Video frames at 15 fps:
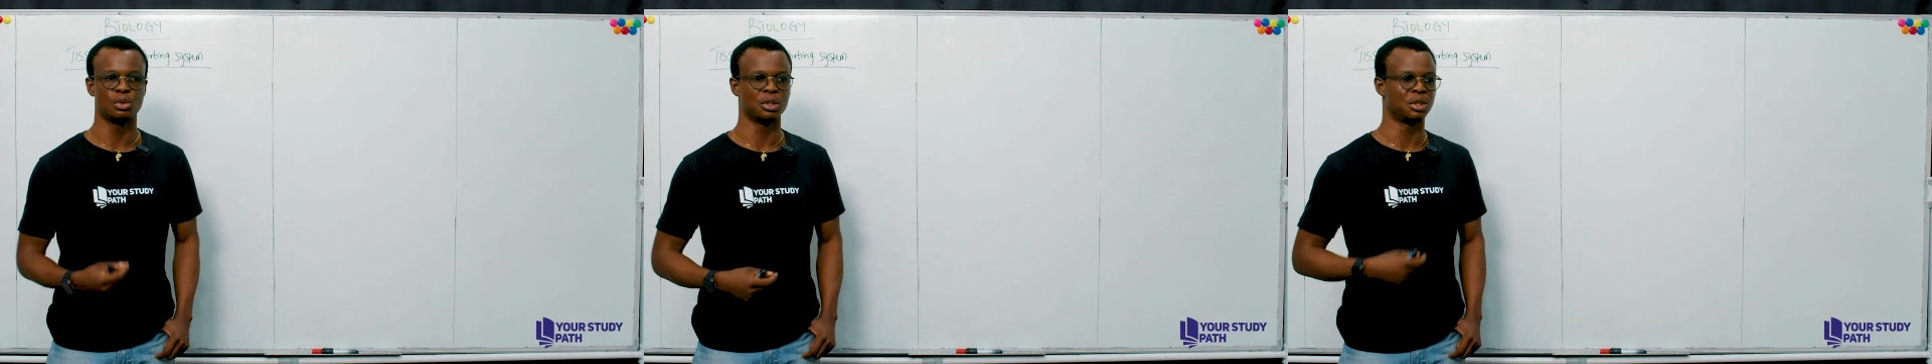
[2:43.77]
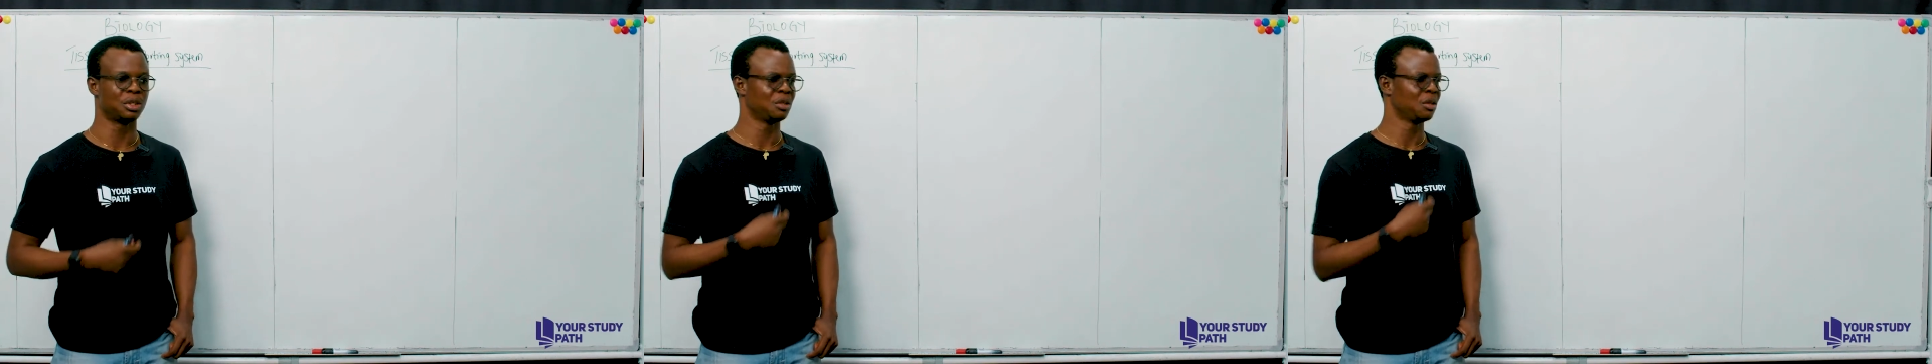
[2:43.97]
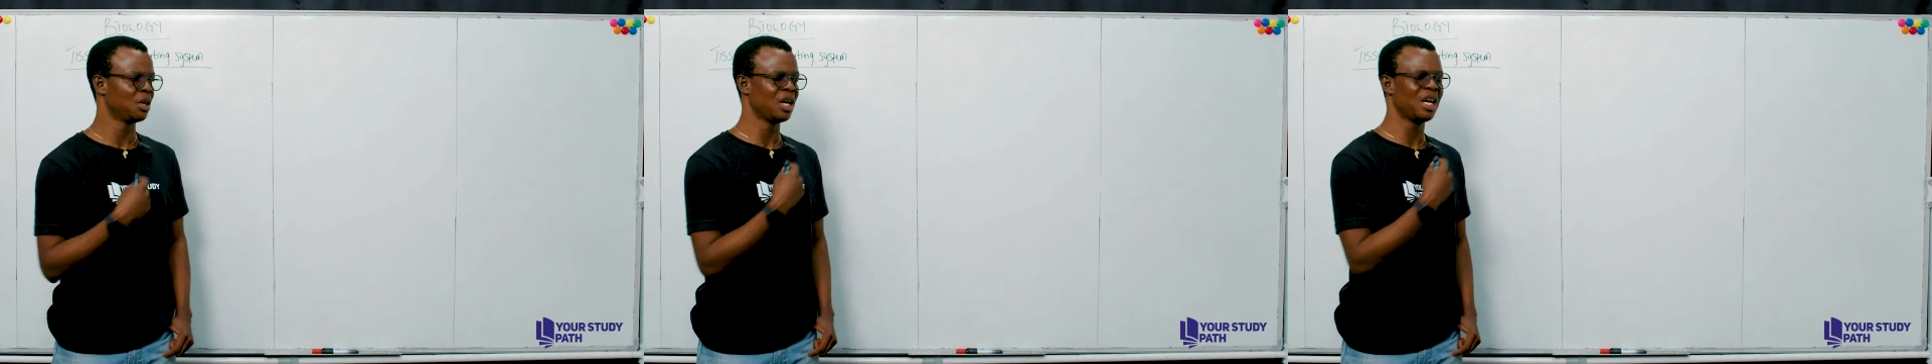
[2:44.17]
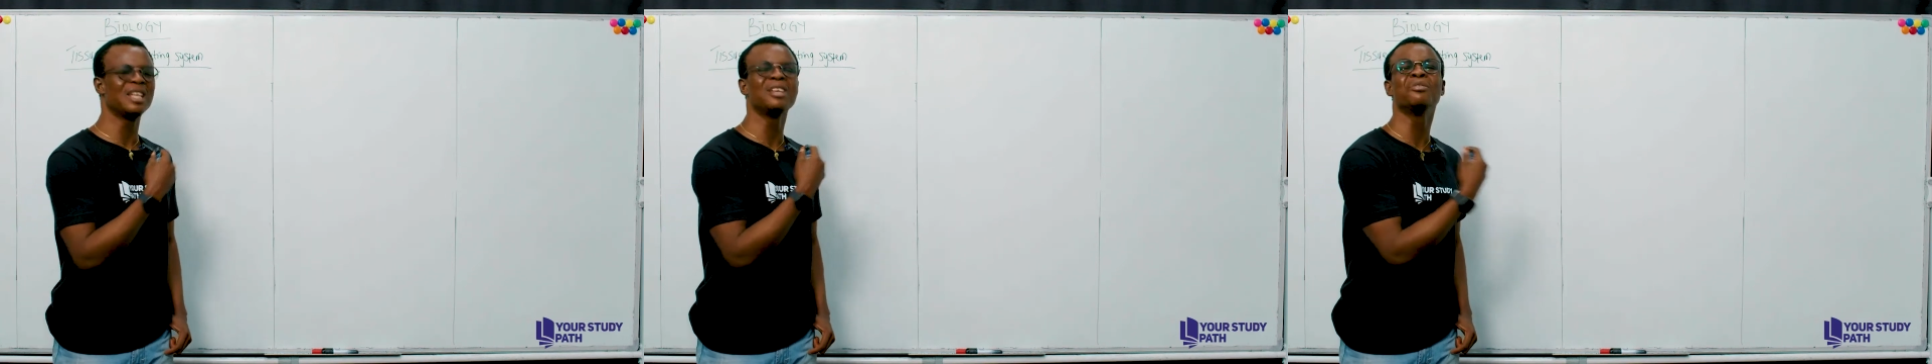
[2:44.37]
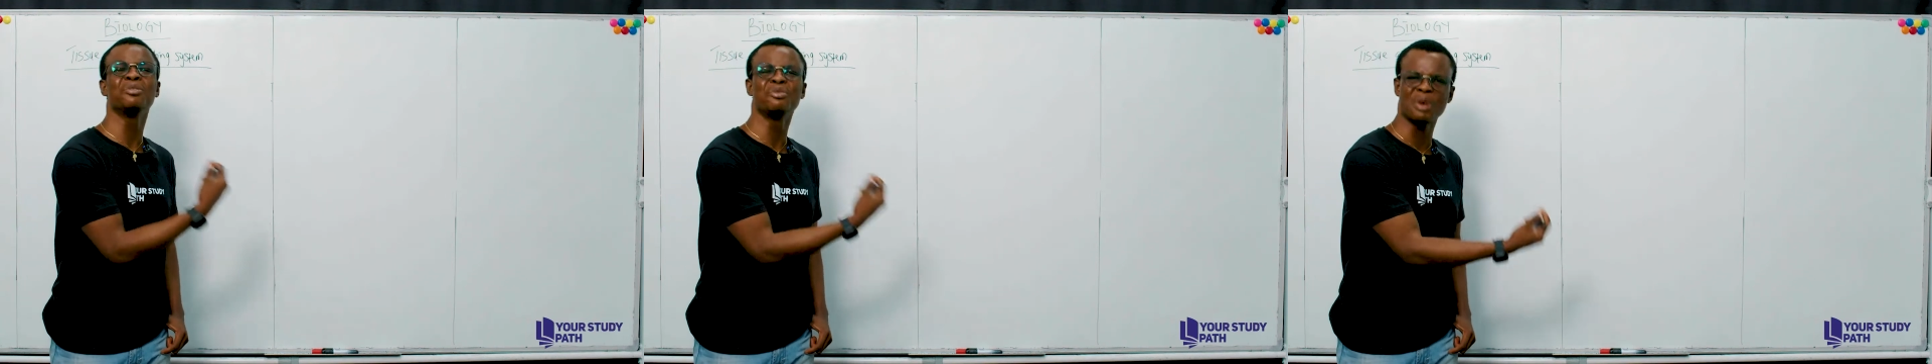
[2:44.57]
with
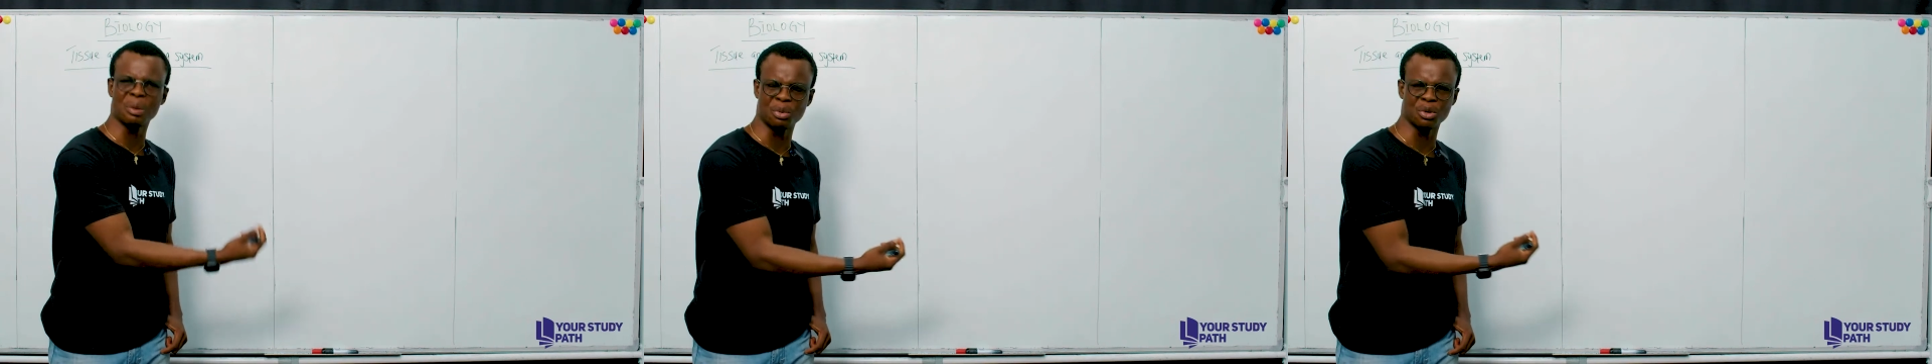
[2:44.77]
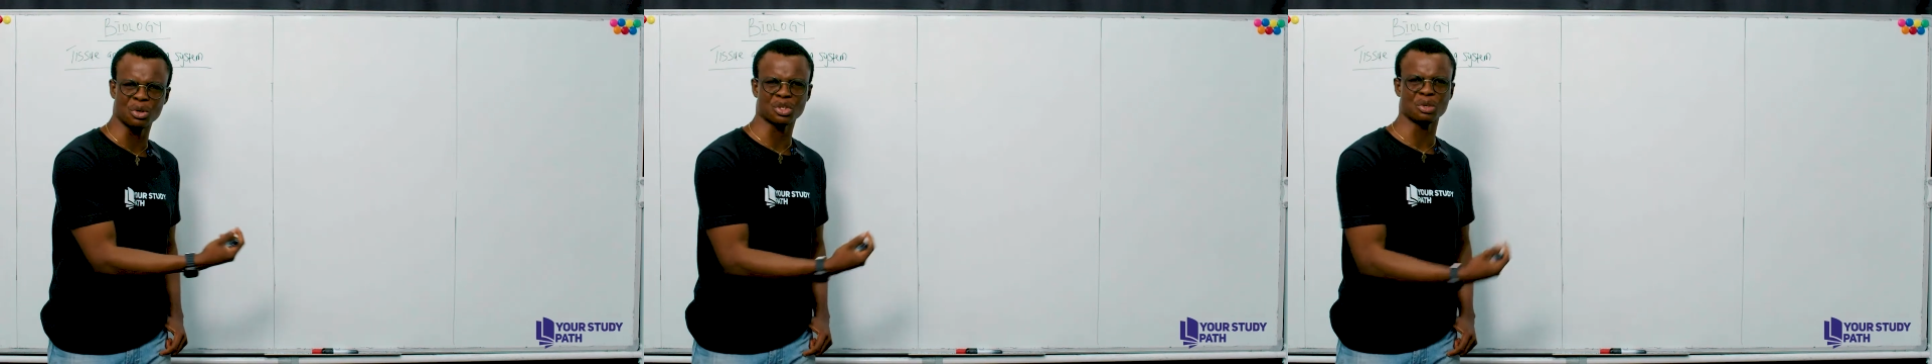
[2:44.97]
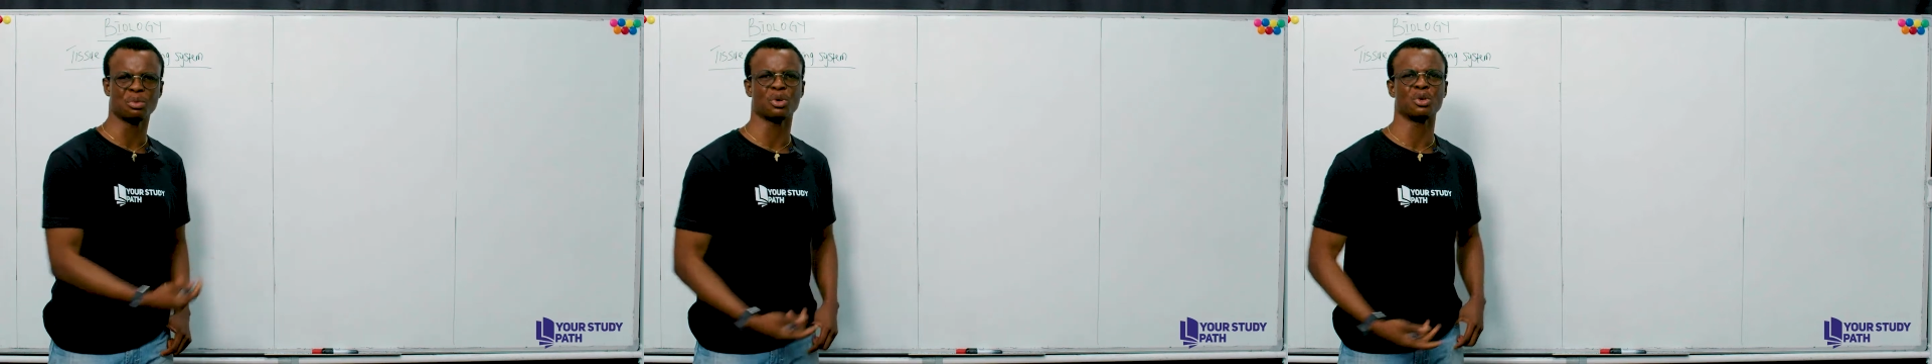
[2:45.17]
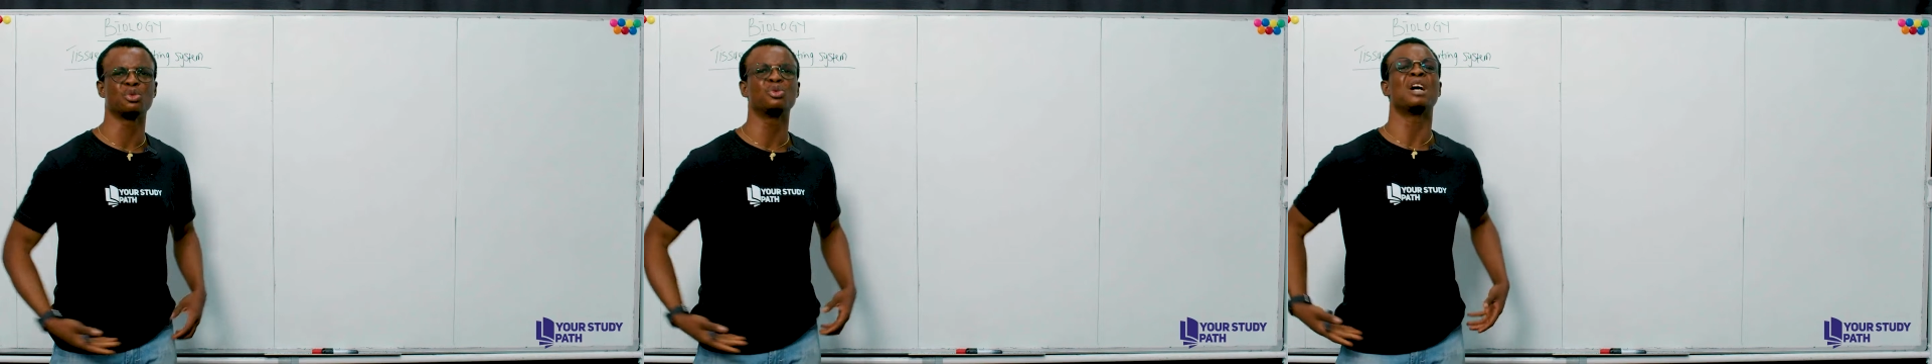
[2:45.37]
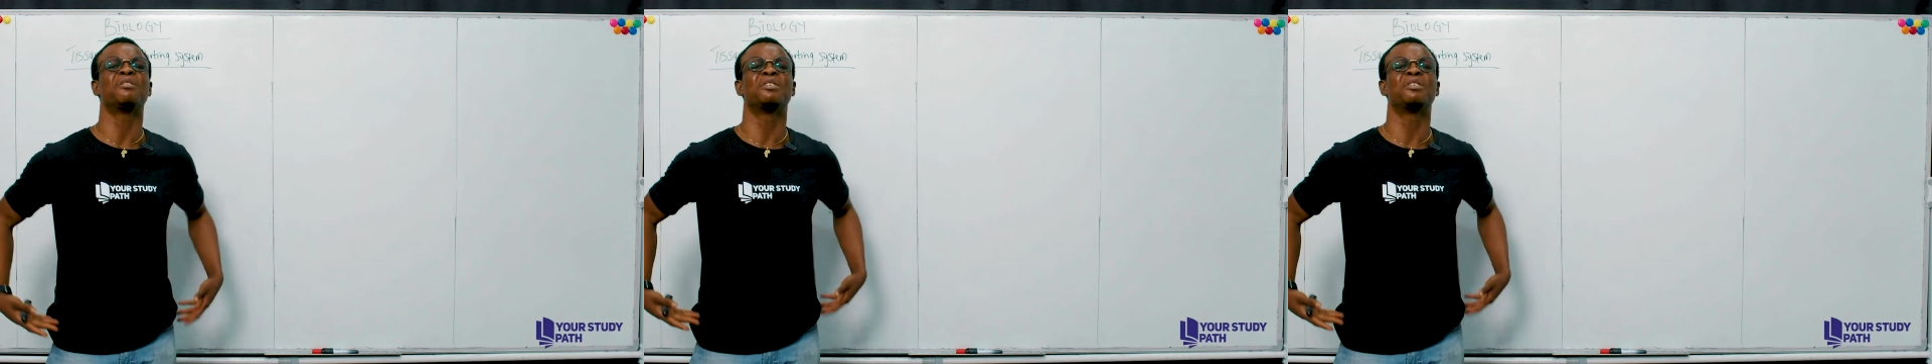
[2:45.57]
even reproduction, because we